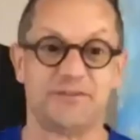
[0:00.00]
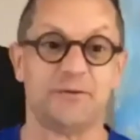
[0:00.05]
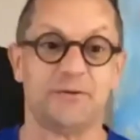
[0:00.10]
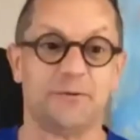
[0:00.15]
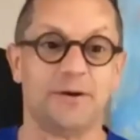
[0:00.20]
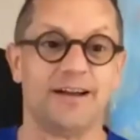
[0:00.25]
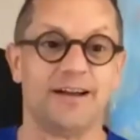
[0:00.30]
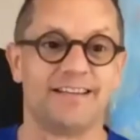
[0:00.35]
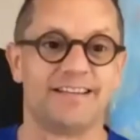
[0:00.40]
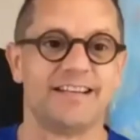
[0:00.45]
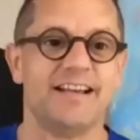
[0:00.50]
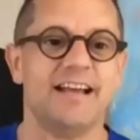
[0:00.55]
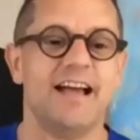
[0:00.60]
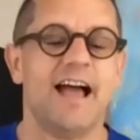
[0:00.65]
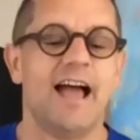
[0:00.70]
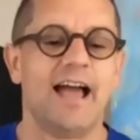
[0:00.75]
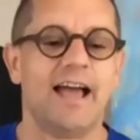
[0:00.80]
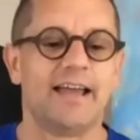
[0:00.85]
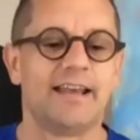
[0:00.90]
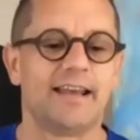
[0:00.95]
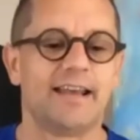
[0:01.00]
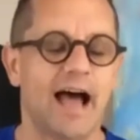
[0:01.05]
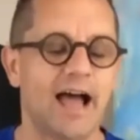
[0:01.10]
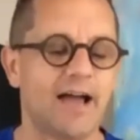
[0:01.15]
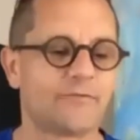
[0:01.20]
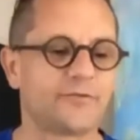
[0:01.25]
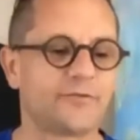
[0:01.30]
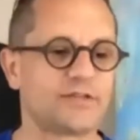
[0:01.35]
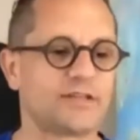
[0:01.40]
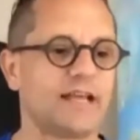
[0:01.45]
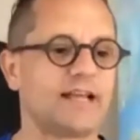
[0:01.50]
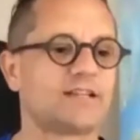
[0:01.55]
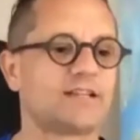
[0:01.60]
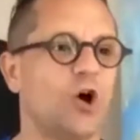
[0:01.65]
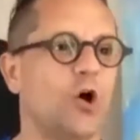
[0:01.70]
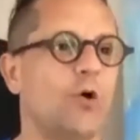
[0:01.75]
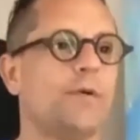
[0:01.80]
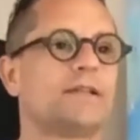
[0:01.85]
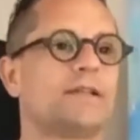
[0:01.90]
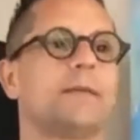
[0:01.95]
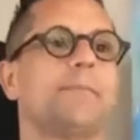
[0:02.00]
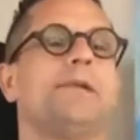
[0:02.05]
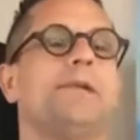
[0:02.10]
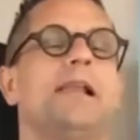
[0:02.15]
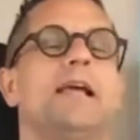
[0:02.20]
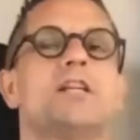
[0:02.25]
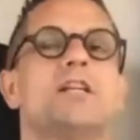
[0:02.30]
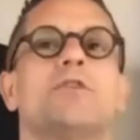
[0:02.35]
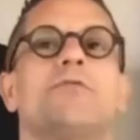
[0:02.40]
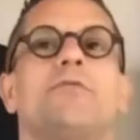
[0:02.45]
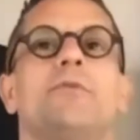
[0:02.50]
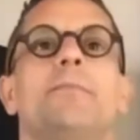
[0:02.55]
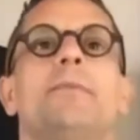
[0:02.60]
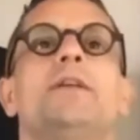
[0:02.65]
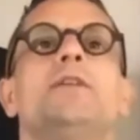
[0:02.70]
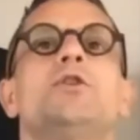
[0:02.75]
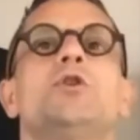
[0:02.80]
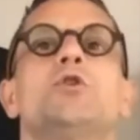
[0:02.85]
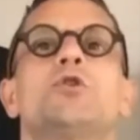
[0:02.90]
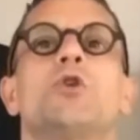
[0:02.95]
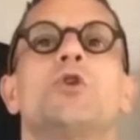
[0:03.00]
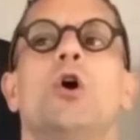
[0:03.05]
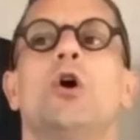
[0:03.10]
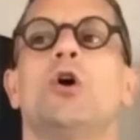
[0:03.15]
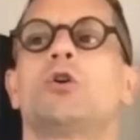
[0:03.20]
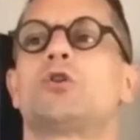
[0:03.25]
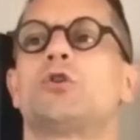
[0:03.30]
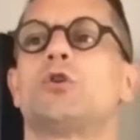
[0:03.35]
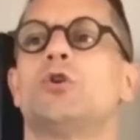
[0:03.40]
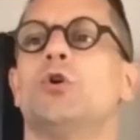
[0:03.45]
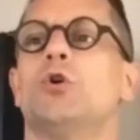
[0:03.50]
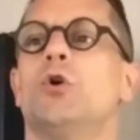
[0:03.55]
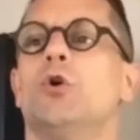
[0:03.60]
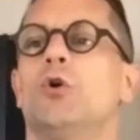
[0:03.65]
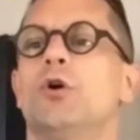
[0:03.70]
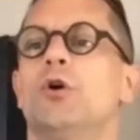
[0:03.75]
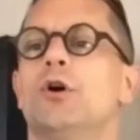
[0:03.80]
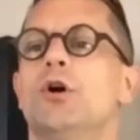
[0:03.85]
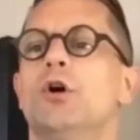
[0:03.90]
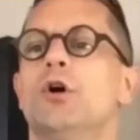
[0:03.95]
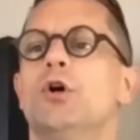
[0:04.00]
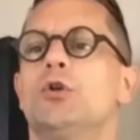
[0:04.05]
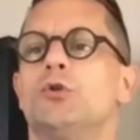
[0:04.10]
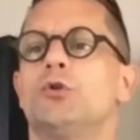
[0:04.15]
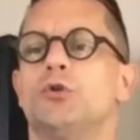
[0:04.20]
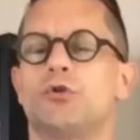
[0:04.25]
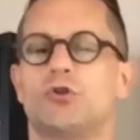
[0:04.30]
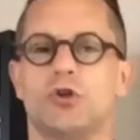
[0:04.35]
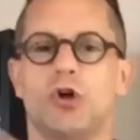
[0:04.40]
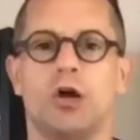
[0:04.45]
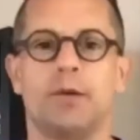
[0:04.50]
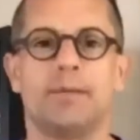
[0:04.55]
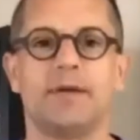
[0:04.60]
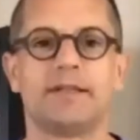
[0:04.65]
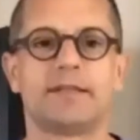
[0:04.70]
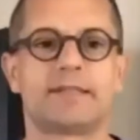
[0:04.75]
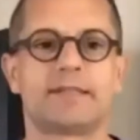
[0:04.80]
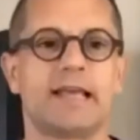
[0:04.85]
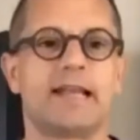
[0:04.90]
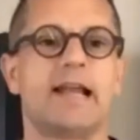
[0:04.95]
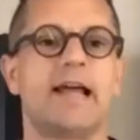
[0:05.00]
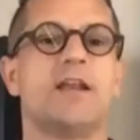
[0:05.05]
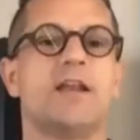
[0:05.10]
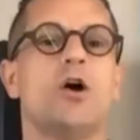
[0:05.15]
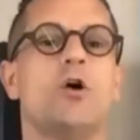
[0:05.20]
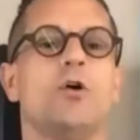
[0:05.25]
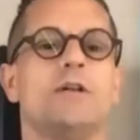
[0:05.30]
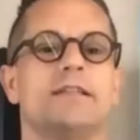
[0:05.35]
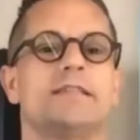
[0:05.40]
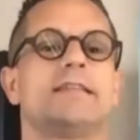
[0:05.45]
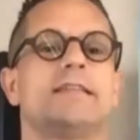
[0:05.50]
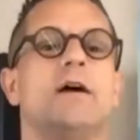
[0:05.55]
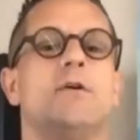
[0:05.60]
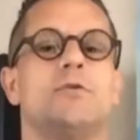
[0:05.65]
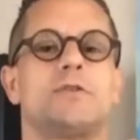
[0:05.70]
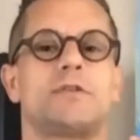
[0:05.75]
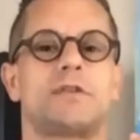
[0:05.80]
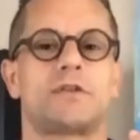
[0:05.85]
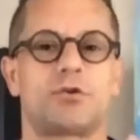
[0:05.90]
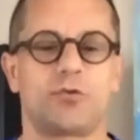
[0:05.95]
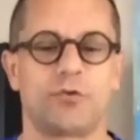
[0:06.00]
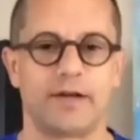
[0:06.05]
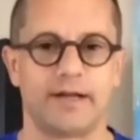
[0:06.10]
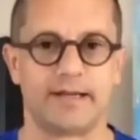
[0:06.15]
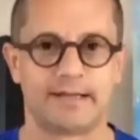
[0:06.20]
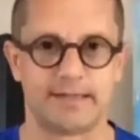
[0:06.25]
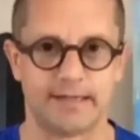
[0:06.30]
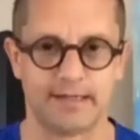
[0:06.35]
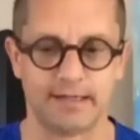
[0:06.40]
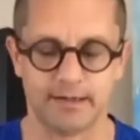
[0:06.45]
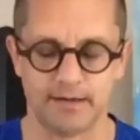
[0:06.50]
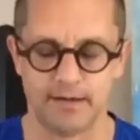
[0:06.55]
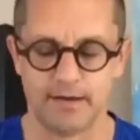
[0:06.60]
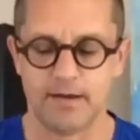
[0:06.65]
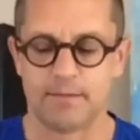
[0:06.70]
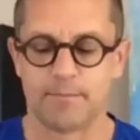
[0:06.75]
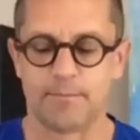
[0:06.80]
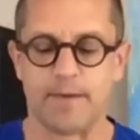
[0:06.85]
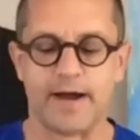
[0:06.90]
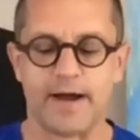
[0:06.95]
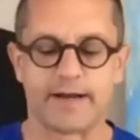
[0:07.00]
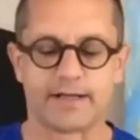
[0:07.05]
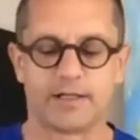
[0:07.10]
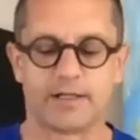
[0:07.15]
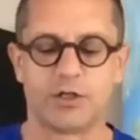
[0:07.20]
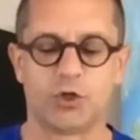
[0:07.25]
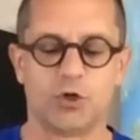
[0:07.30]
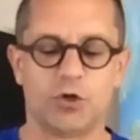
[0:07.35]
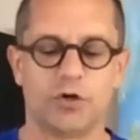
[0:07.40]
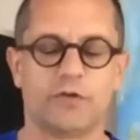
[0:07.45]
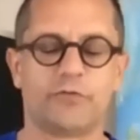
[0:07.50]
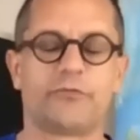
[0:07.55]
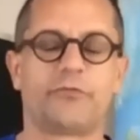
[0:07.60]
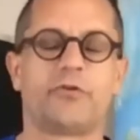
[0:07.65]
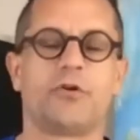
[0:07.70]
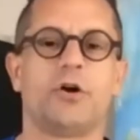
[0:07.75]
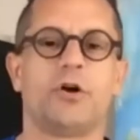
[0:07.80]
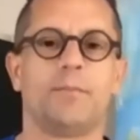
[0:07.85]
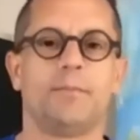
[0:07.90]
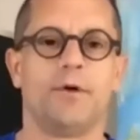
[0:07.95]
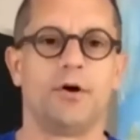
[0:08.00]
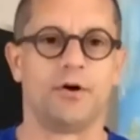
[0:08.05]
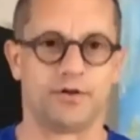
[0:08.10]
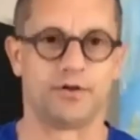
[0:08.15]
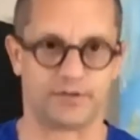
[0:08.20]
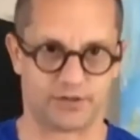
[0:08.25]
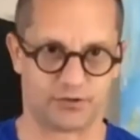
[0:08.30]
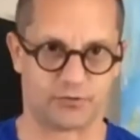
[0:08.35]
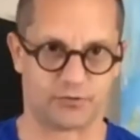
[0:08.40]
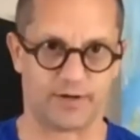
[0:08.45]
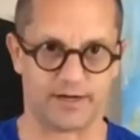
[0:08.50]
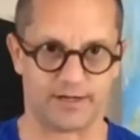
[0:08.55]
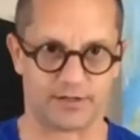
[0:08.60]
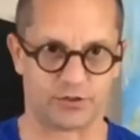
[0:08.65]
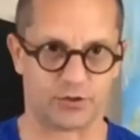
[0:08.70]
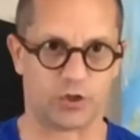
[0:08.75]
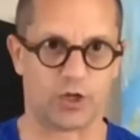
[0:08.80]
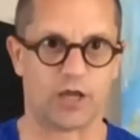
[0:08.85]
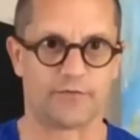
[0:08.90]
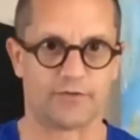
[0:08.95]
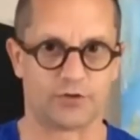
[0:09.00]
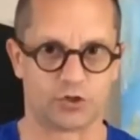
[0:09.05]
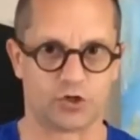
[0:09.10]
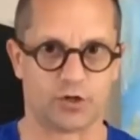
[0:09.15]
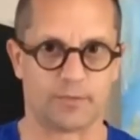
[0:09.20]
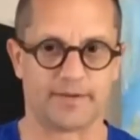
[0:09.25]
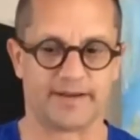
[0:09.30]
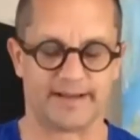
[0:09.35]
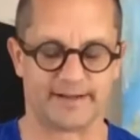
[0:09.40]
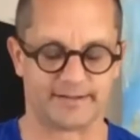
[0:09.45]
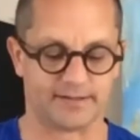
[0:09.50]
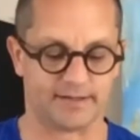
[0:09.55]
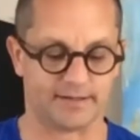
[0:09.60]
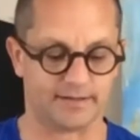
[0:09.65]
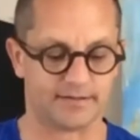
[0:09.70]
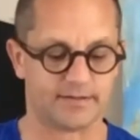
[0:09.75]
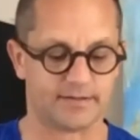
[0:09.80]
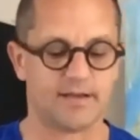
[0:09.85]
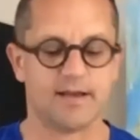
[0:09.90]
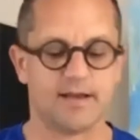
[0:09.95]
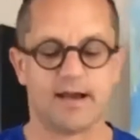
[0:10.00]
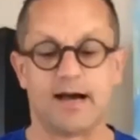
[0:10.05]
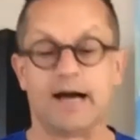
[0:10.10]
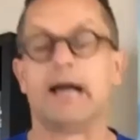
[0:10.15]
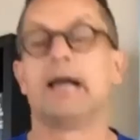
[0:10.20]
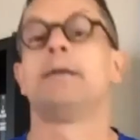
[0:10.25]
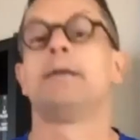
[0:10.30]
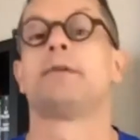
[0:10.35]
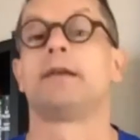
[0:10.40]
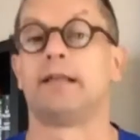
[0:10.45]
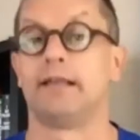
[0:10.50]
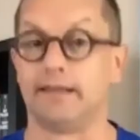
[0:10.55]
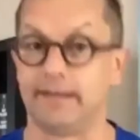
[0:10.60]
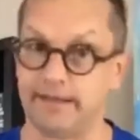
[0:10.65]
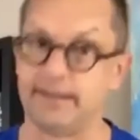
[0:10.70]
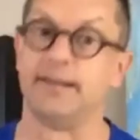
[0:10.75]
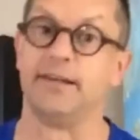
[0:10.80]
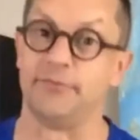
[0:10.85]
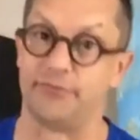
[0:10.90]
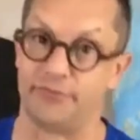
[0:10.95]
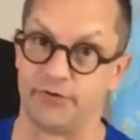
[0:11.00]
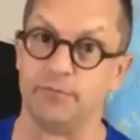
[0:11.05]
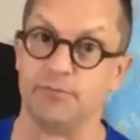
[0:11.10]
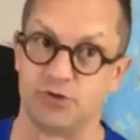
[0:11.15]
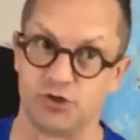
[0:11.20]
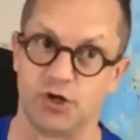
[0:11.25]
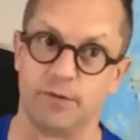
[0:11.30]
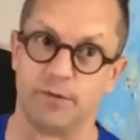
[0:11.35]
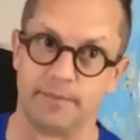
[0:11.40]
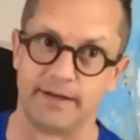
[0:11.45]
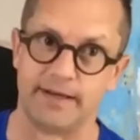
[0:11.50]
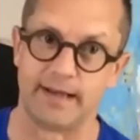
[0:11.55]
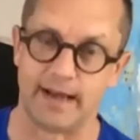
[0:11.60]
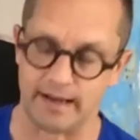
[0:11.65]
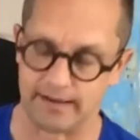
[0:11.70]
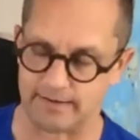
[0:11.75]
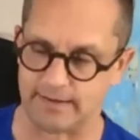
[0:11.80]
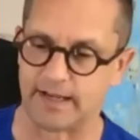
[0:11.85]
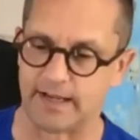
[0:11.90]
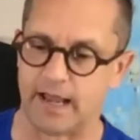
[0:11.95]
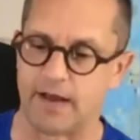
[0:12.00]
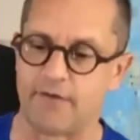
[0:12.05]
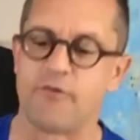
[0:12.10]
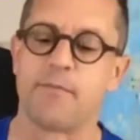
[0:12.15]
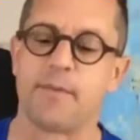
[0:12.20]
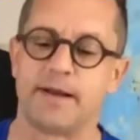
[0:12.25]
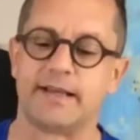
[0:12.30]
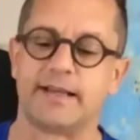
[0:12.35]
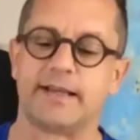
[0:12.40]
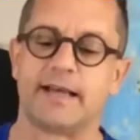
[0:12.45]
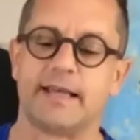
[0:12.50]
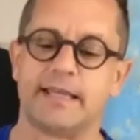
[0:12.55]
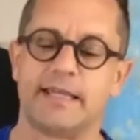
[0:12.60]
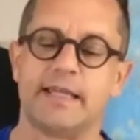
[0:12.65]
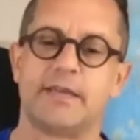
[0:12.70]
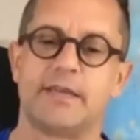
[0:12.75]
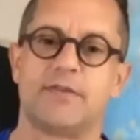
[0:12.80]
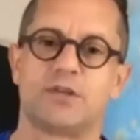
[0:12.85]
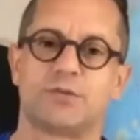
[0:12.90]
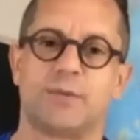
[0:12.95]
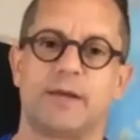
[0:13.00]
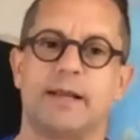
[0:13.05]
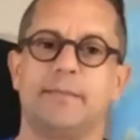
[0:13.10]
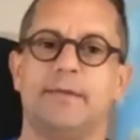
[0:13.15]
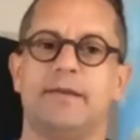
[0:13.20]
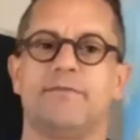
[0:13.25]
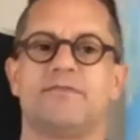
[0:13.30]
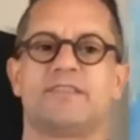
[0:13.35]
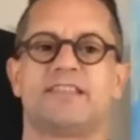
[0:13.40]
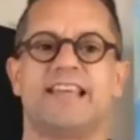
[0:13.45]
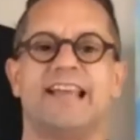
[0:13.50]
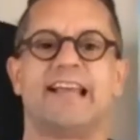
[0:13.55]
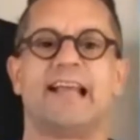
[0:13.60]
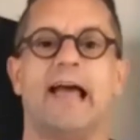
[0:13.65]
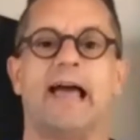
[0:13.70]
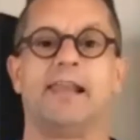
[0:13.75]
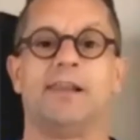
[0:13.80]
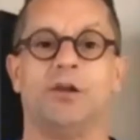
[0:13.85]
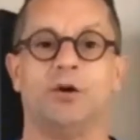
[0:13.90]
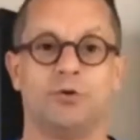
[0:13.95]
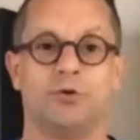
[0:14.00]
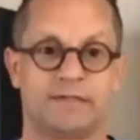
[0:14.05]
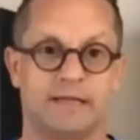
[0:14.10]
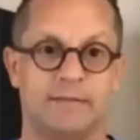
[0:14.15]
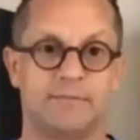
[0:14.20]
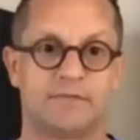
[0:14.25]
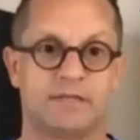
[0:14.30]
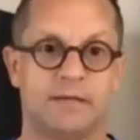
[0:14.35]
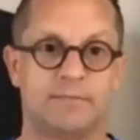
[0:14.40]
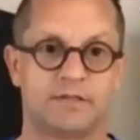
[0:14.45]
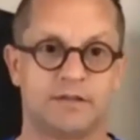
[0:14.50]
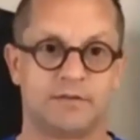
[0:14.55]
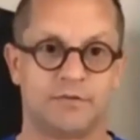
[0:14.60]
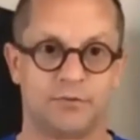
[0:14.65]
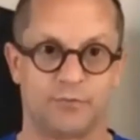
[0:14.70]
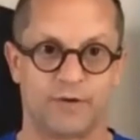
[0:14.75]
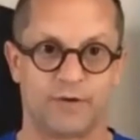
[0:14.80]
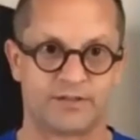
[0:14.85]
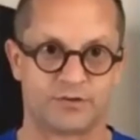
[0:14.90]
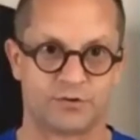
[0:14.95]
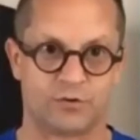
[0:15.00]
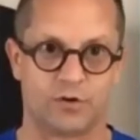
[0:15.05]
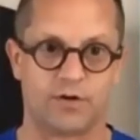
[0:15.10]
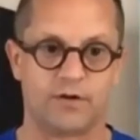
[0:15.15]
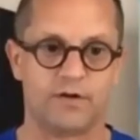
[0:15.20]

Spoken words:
right. And I have to say, it's always a pleasure for me to talk to Germans. And I know it sounds crazy. Michael, you're from Austria, so you have a German accent. I am clearly from Germany. I think everybody can hear this when I'm even saying hello sometimes in the restaurant.